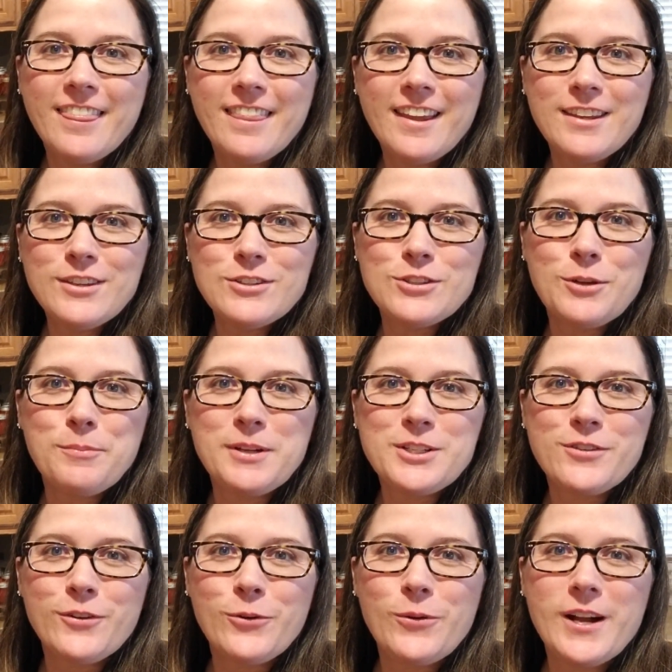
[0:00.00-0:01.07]
Thank you so
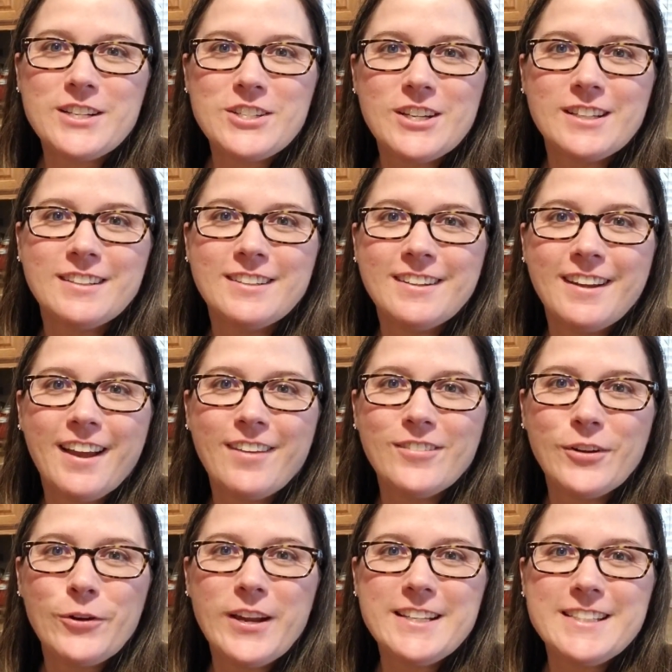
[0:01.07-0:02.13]
much for watching. Have
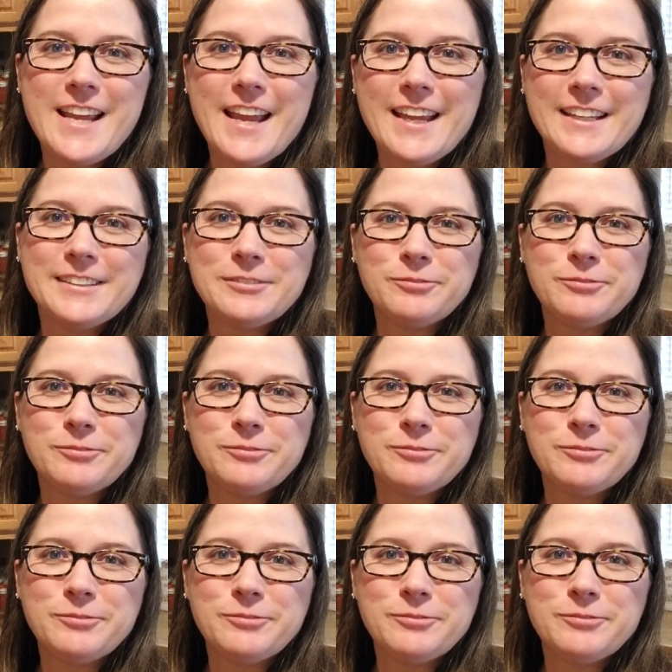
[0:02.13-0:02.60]
a great day.